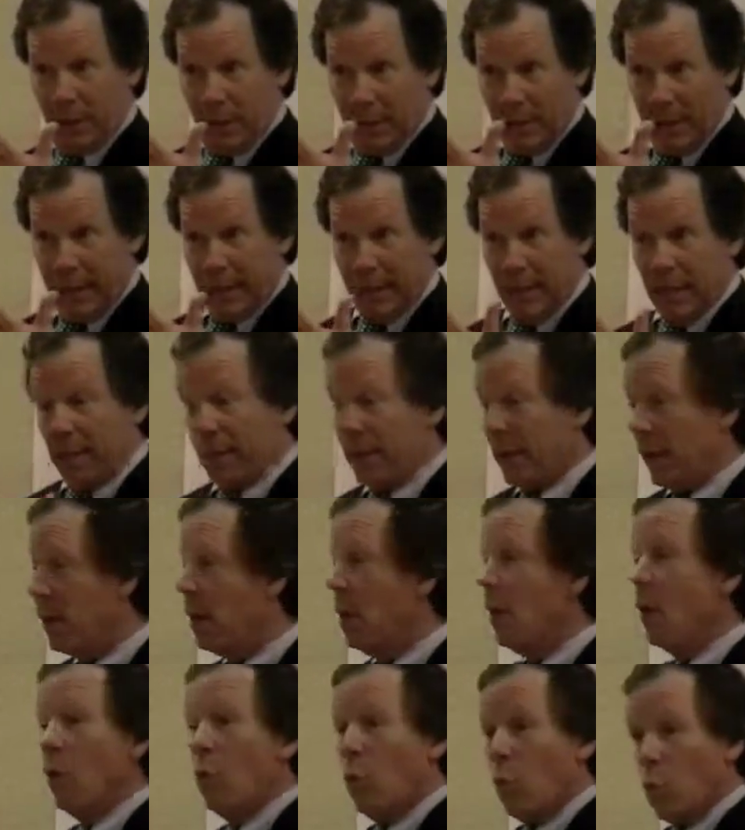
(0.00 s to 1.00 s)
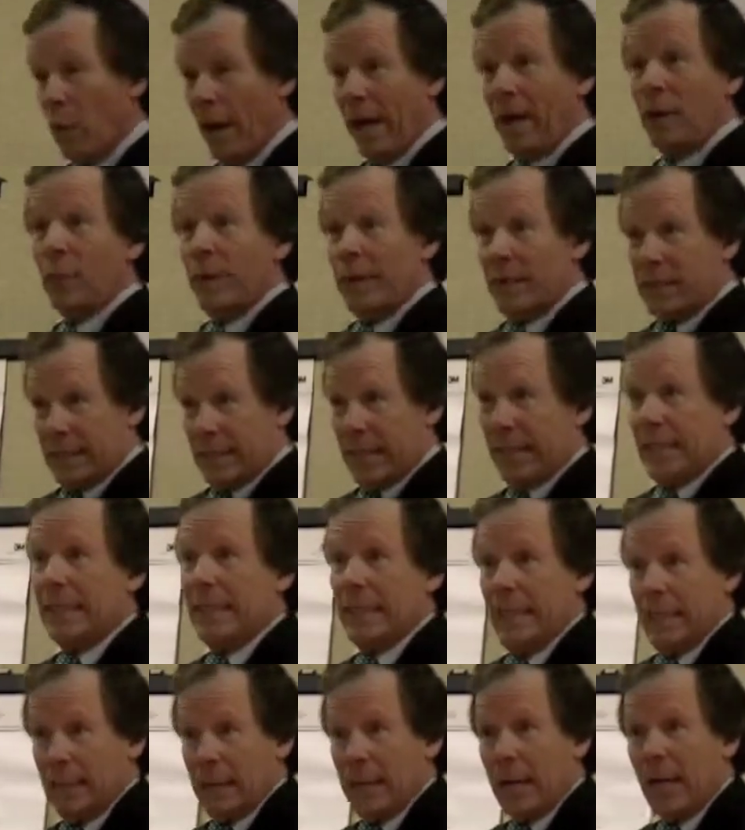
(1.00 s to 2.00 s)
kind of game it, when we set
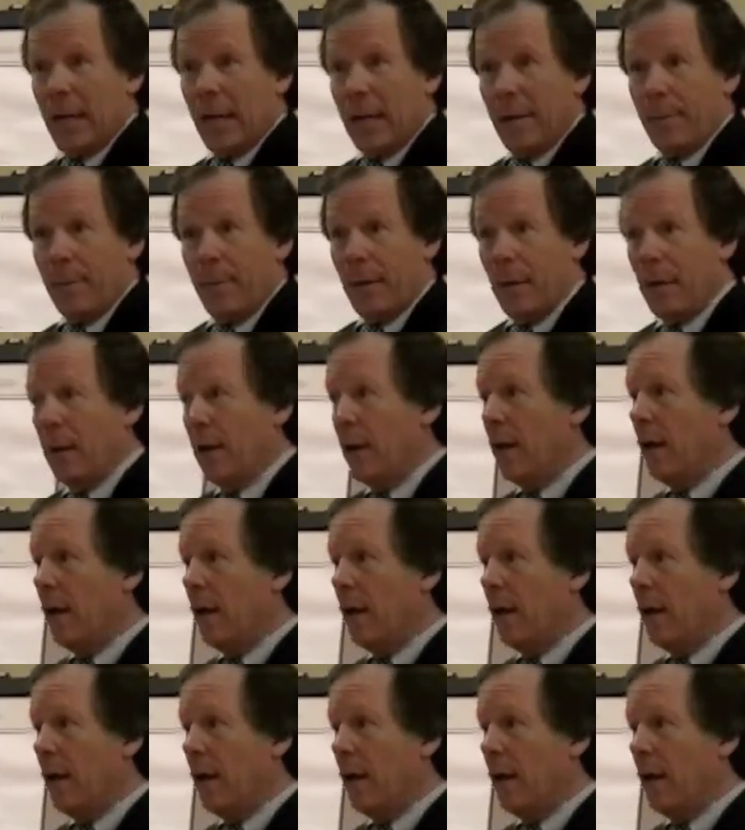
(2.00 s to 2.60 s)
these up,